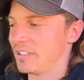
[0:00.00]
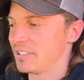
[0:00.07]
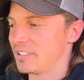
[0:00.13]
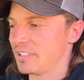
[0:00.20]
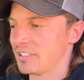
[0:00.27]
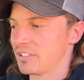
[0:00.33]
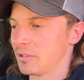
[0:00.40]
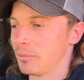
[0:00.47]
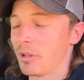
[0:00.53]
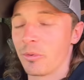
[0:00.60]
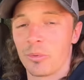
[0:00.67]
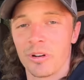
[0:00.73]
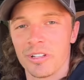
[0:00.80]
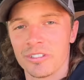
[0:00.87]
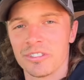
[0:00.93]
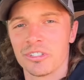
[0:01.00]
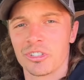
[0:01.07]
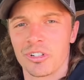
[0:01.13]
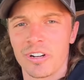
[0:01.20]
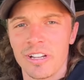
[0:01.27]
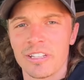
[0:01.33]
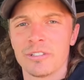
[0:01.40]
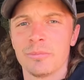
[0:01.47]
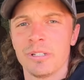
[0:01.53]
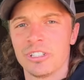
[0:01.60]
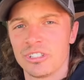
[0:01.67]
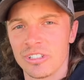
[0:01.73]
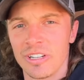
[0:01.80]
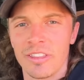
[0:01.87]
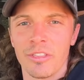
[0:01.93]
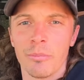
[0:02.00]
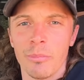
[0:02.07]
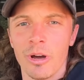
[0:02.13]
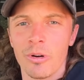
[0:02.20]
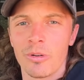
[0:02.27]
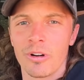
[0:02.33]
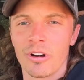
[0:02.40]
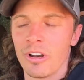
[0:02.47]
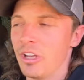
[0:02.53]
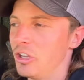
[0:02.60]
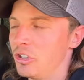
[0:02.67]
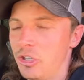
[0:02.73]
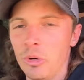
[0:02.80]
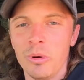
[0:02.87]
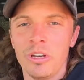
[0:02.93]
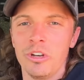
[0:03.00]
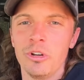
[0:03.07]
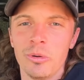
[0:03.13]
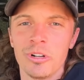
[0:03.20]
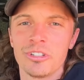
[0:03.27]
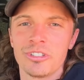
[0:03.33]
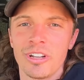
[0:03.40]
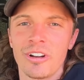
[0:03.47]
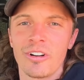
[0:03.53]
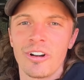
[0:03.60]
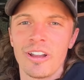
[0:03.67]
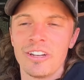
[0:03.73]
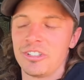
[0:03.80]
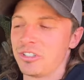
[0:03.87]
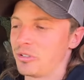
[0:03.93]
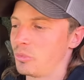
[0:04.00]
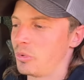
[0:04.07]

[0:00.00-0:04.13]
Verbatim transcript: system that runs the transmission and the motor to a newer generation,